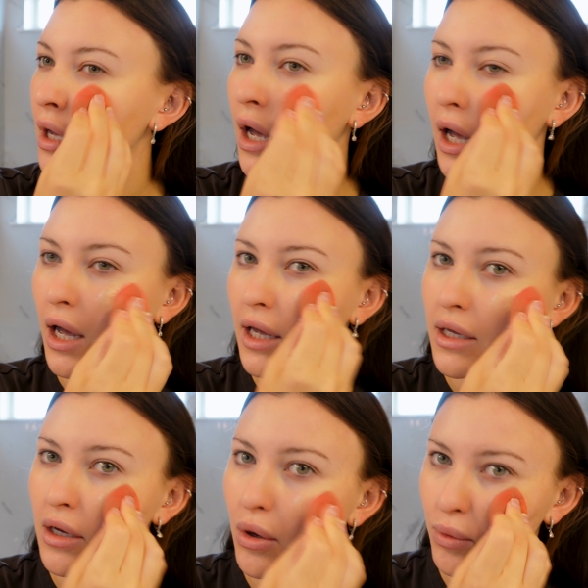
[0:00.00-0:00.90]

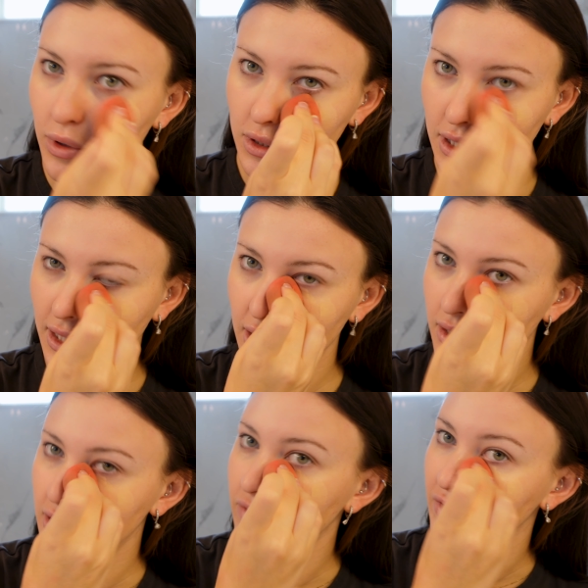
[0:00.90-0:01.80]
I will link
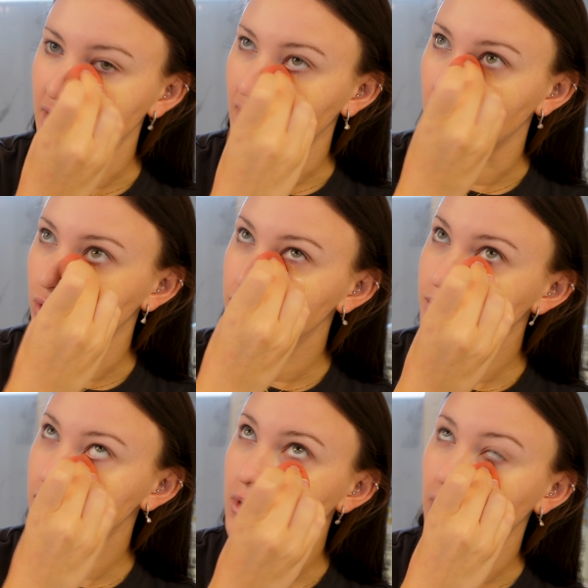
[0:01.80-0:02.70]
the video,
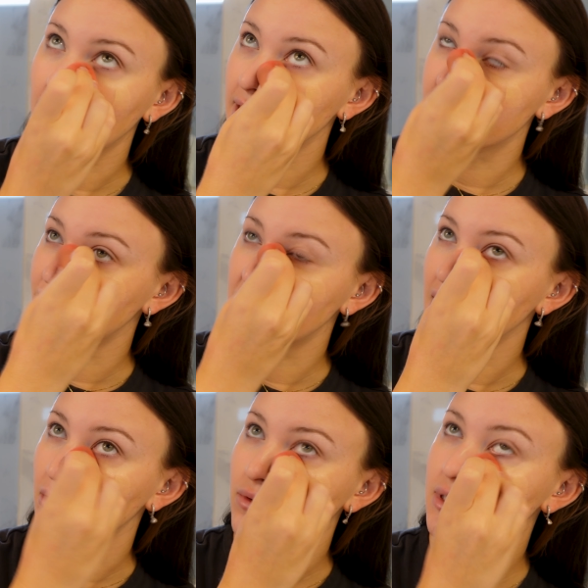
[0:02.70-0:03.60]
or I guess
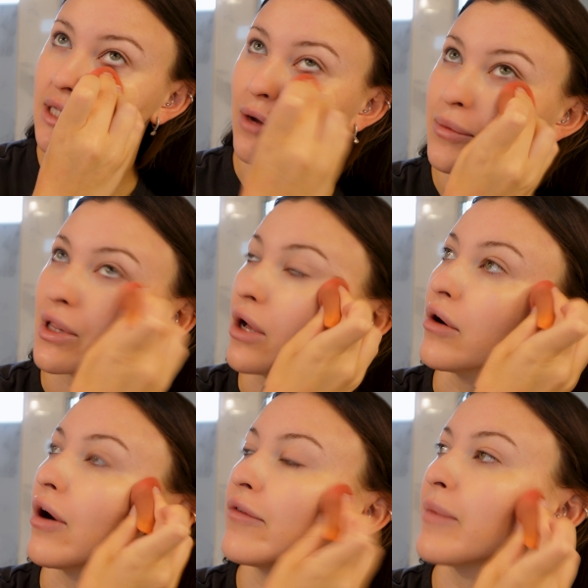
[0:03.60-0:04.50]
videos down
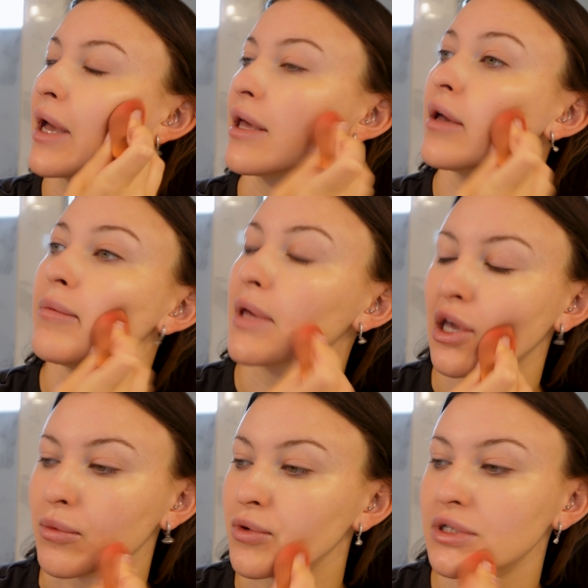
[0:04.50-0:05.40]
below of my
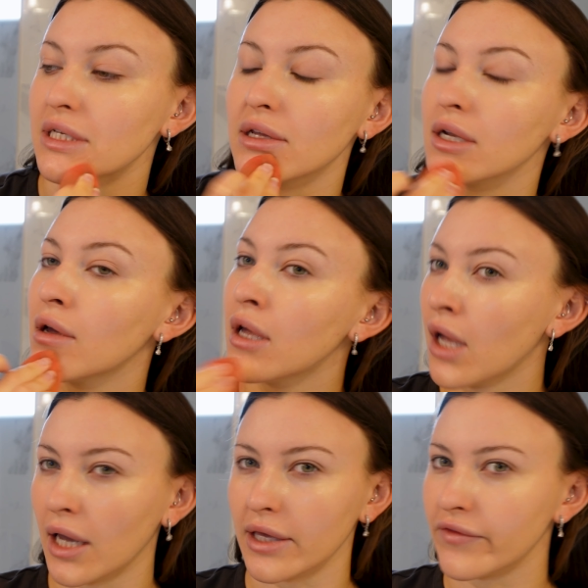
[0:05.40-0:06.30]
makeup routine.
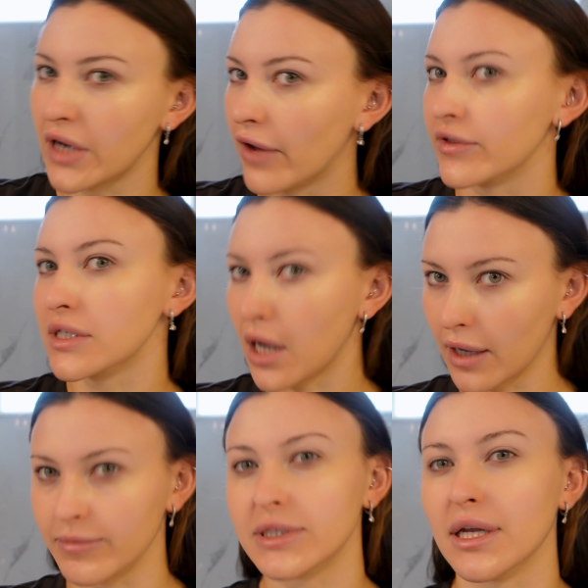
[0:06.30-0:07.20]
I even have it
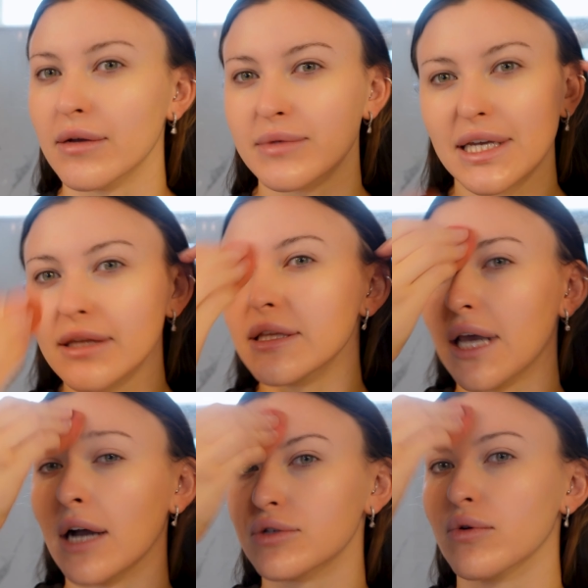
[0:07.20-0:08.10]
time-stamped in the
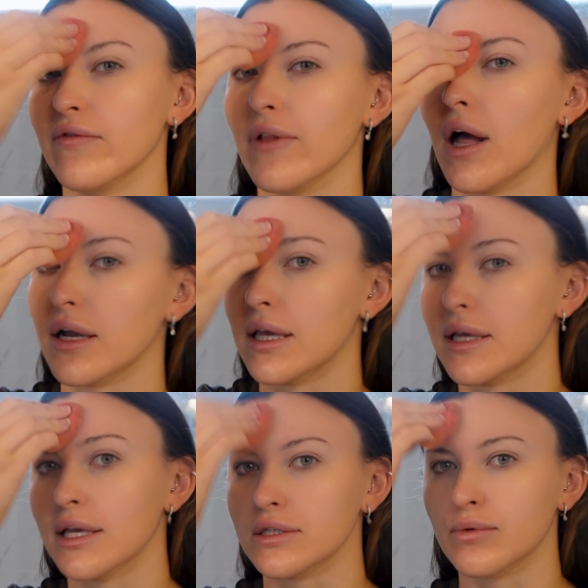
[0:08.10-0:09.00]
actual vlog in
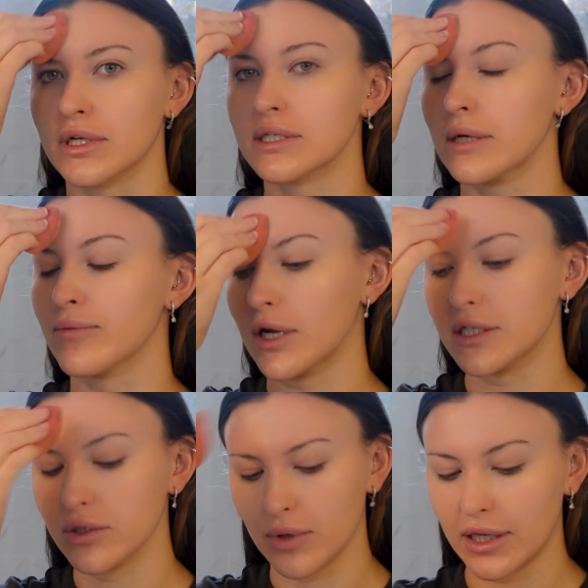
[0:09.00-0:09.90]
case you want to skip right
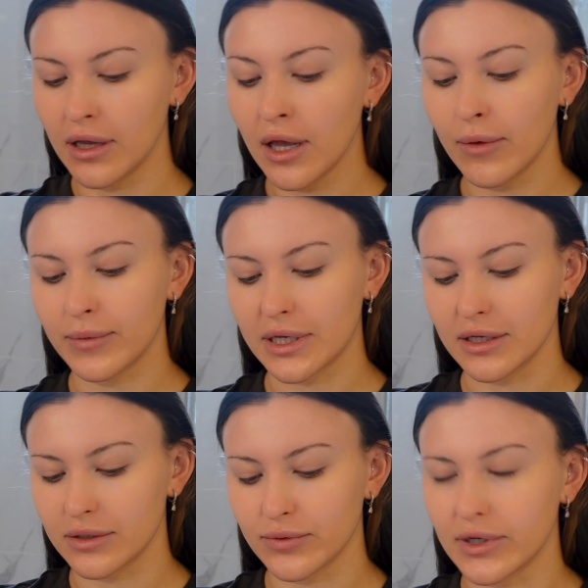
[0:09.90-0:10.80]
to it,
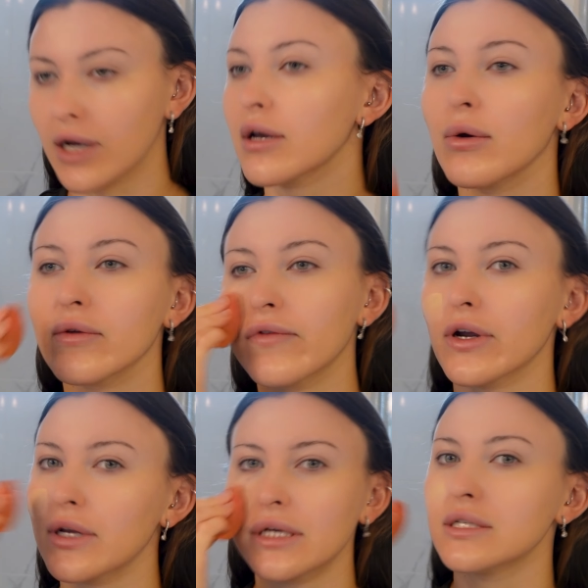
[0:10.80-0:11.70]
because we're not going
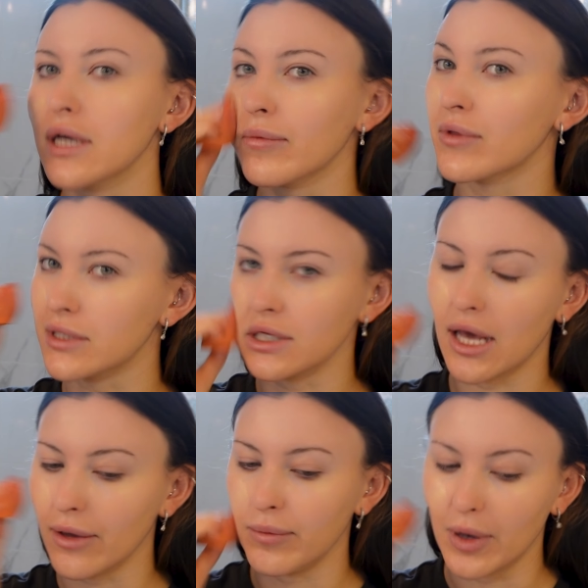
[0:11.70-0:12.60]
very in depth
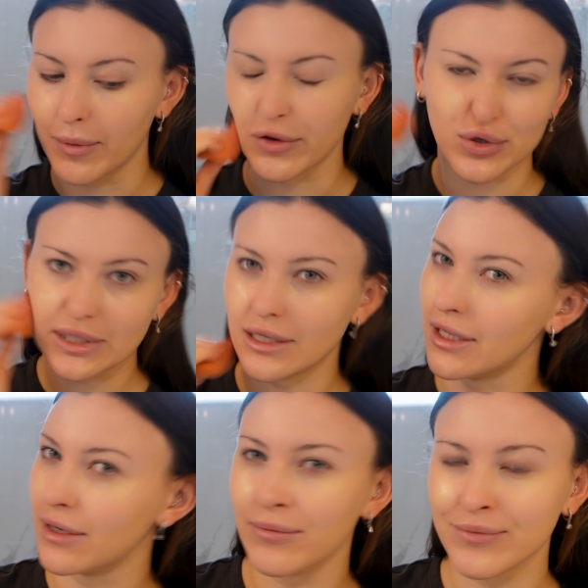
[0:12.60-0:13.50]
today, but my
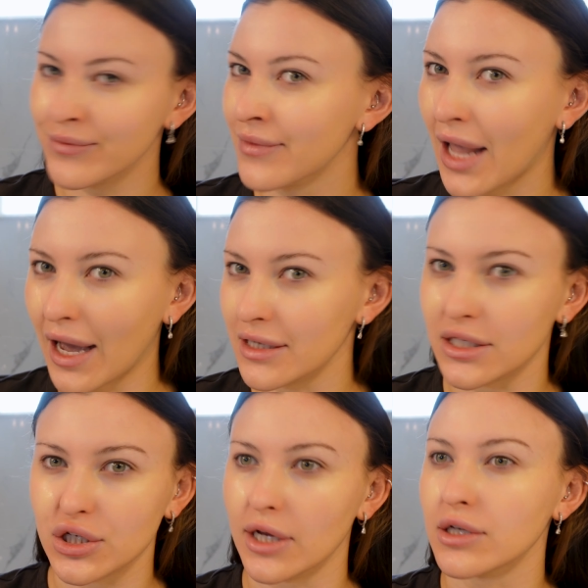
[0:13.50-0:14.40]
routine
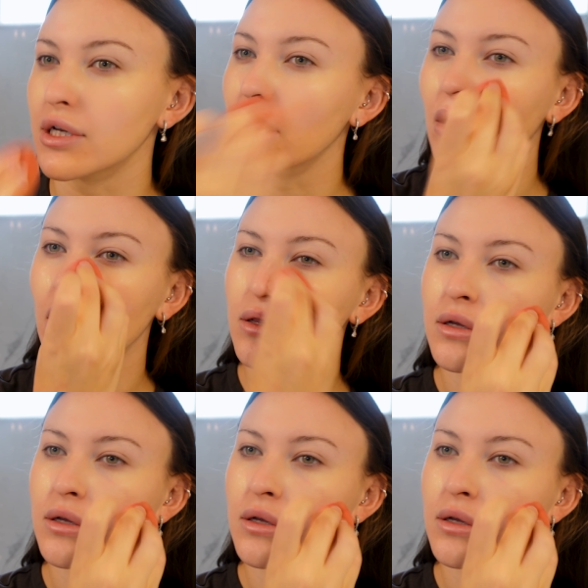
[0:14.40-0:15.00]
hasn't changed at all.